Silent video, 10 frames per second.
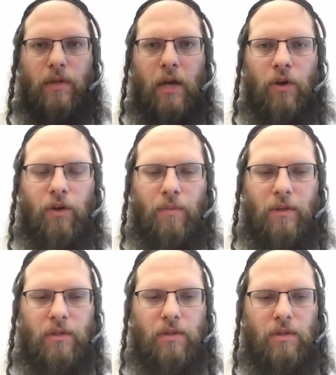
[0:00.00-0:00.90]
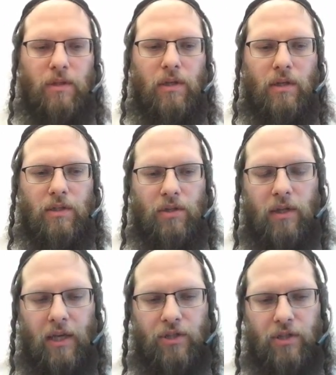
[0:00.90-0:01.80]
arguments is
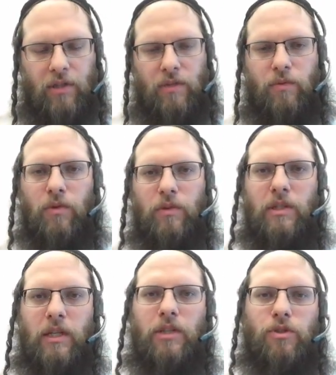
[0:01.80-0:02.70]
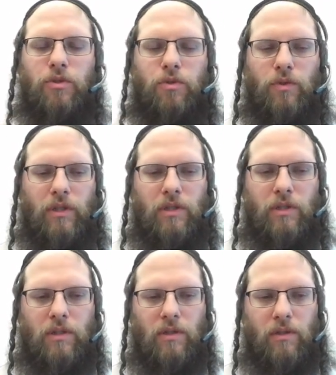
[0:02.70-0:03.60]
not actually, we don't need to do
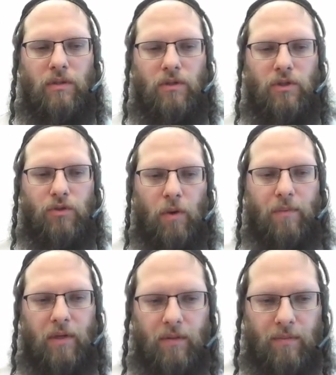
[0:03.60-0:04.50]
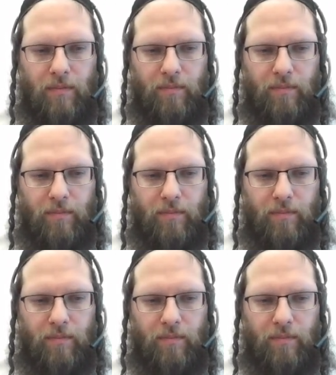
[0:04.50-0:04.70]
this swapping,